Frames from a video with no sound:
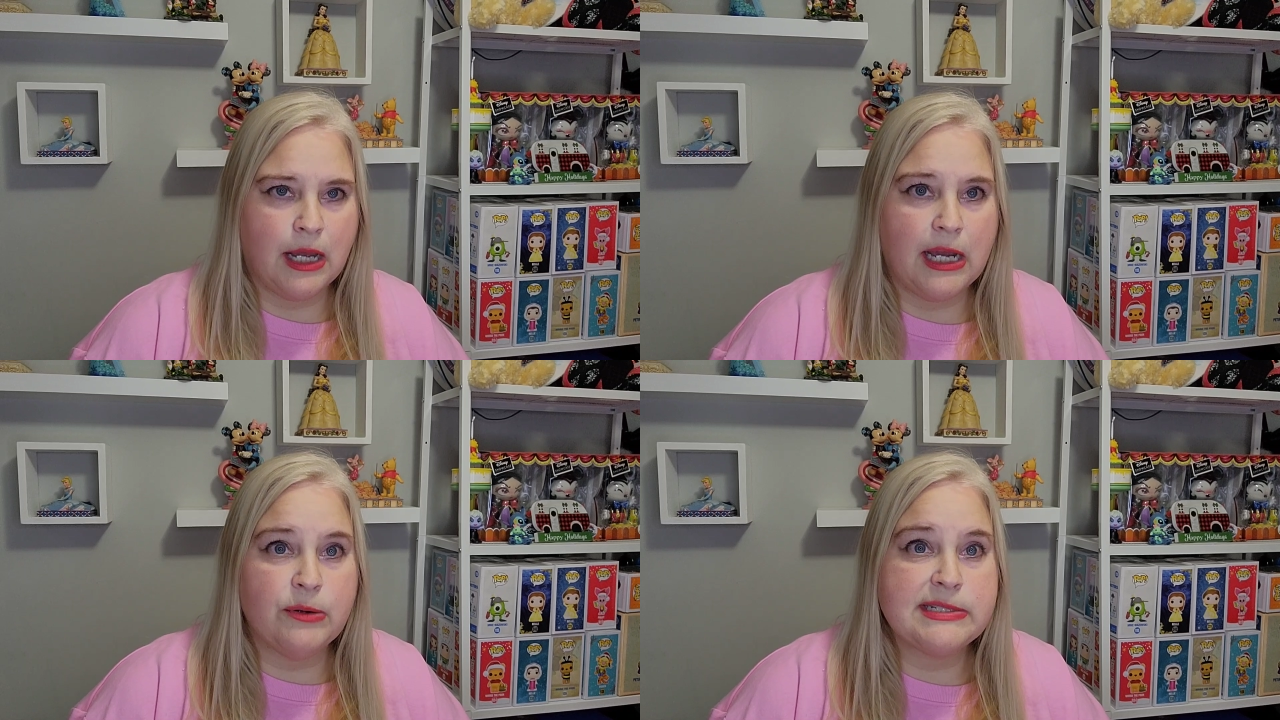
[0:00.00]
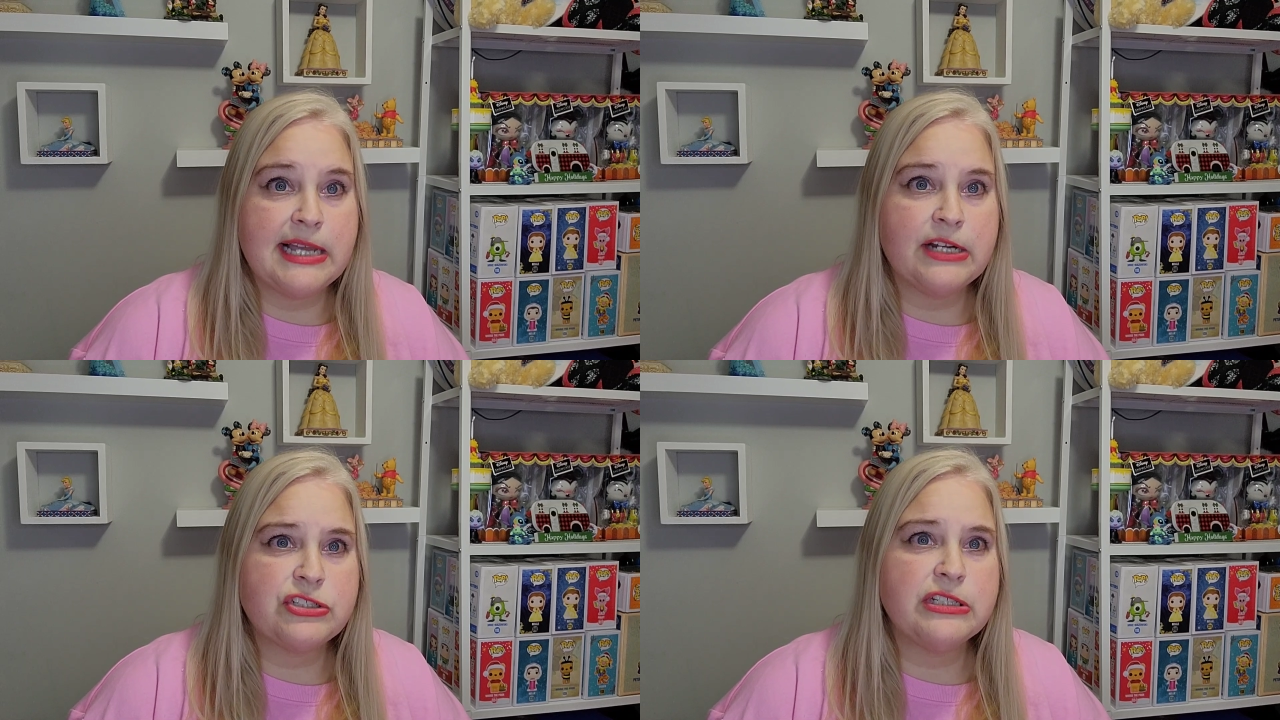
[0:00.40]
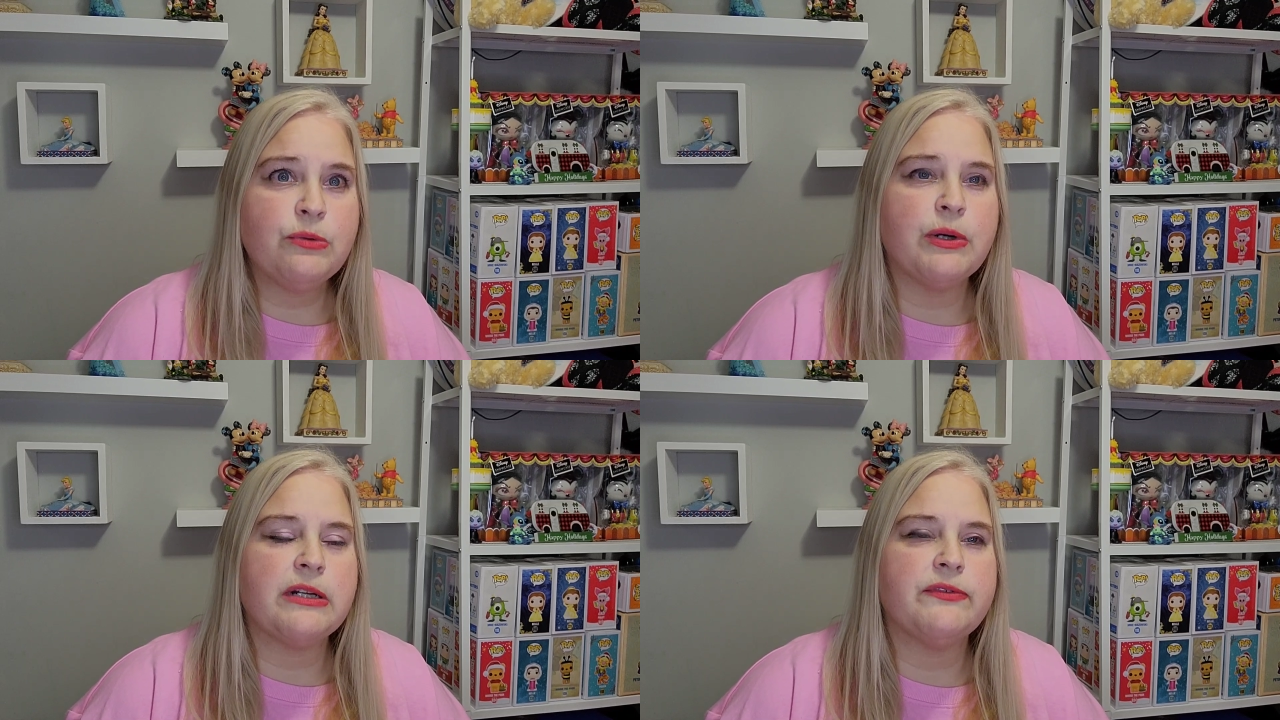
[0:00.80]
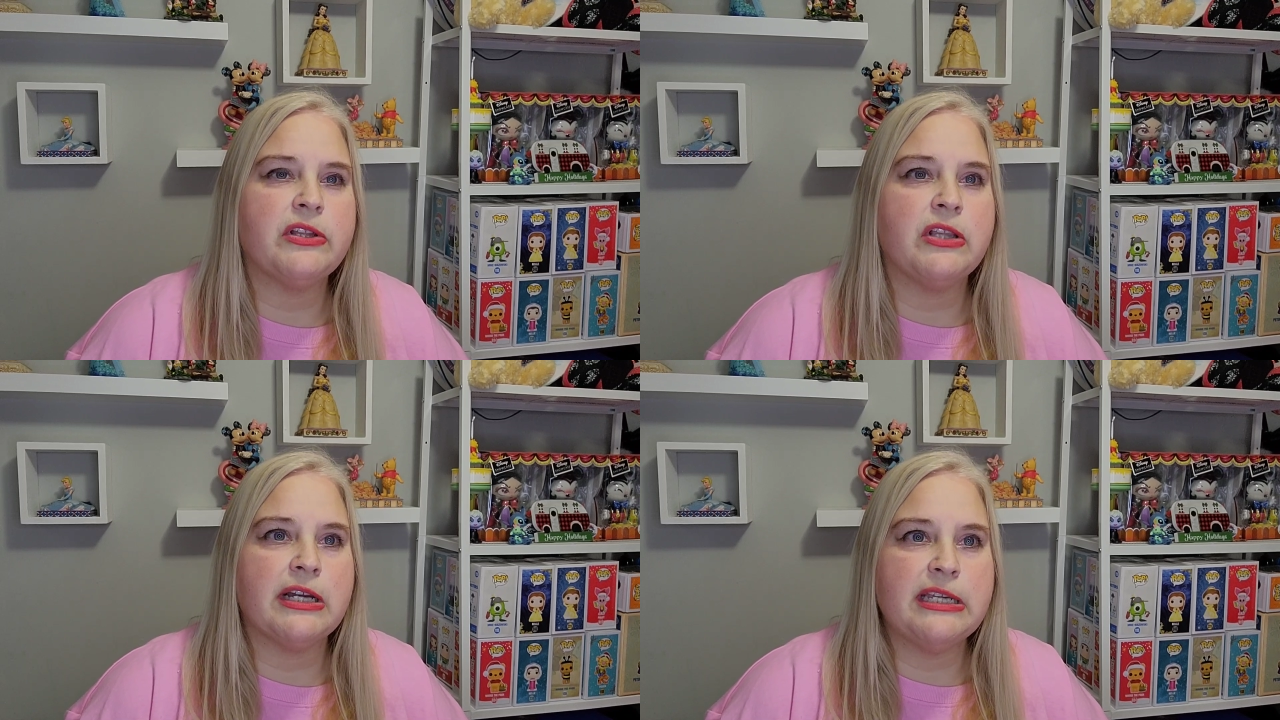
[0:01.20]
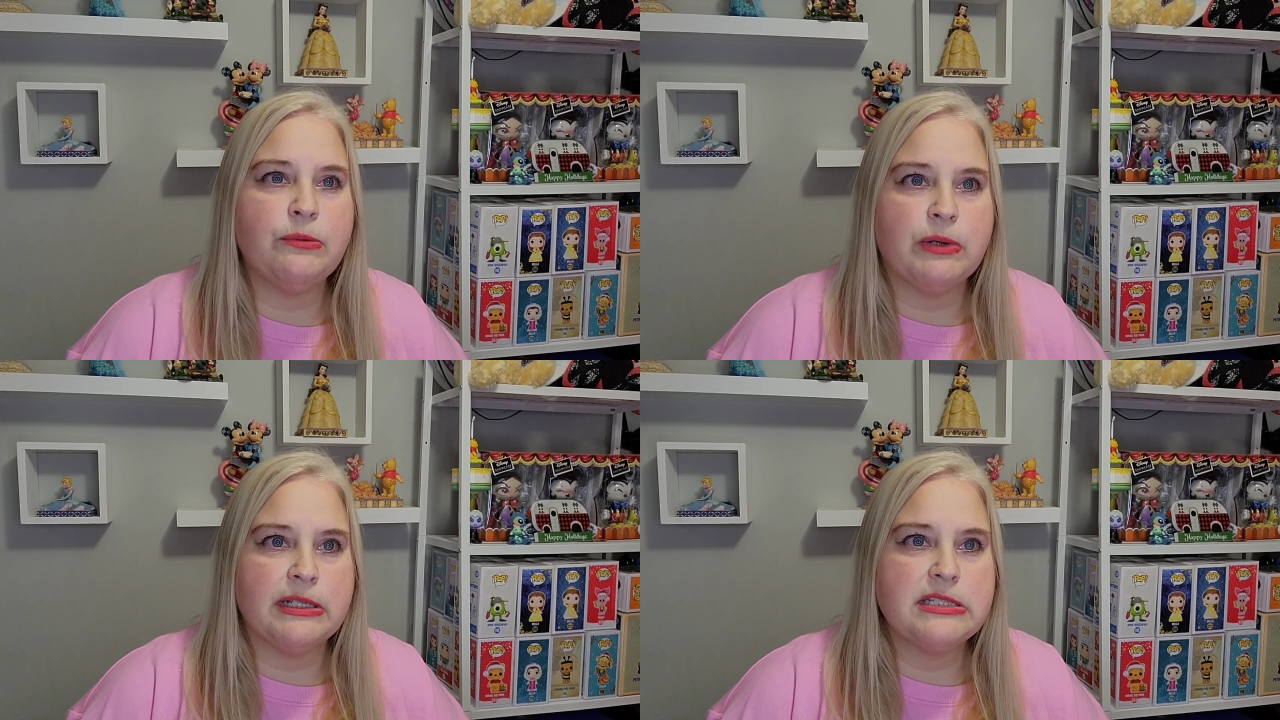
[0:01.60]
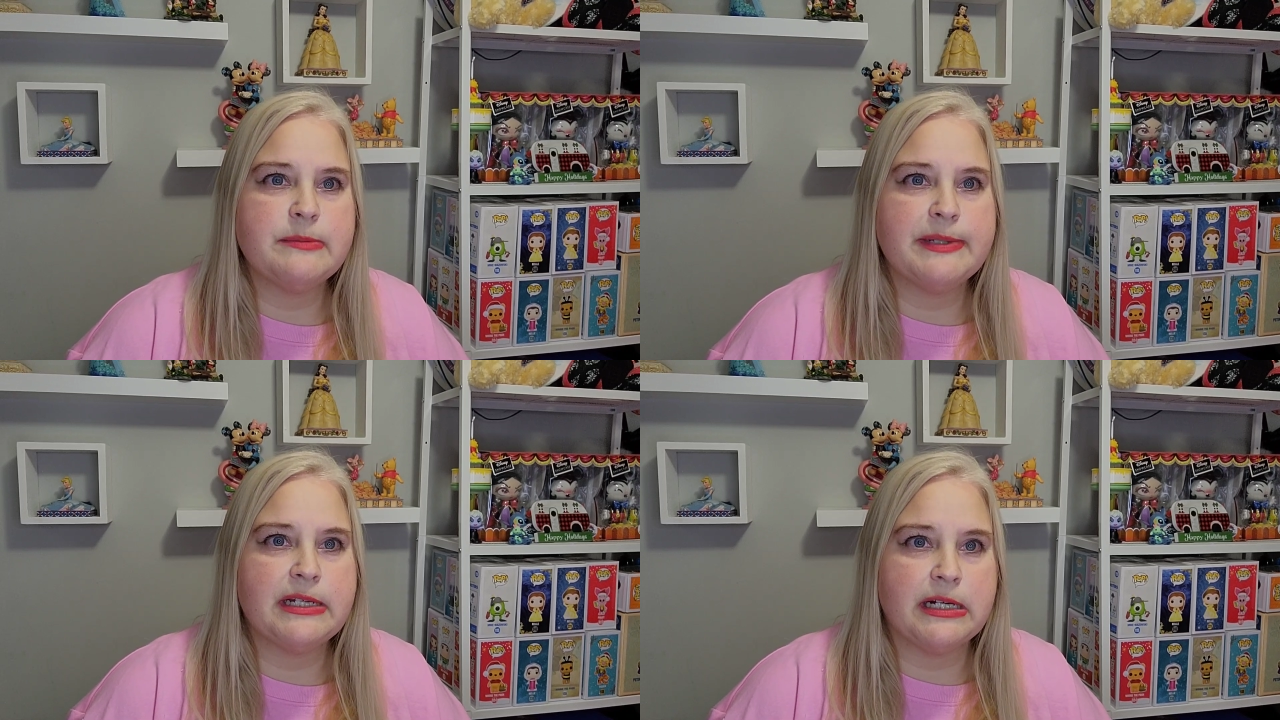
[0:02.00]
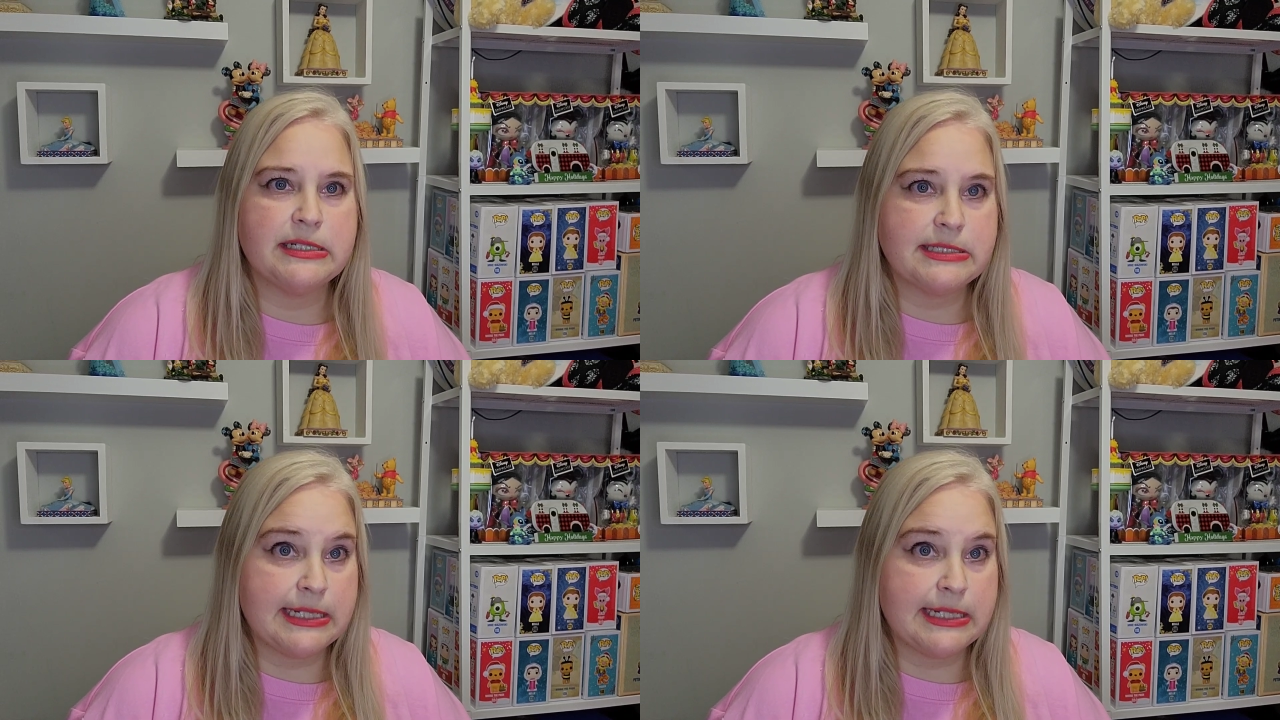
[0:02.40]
I was actually one of the lucky ones because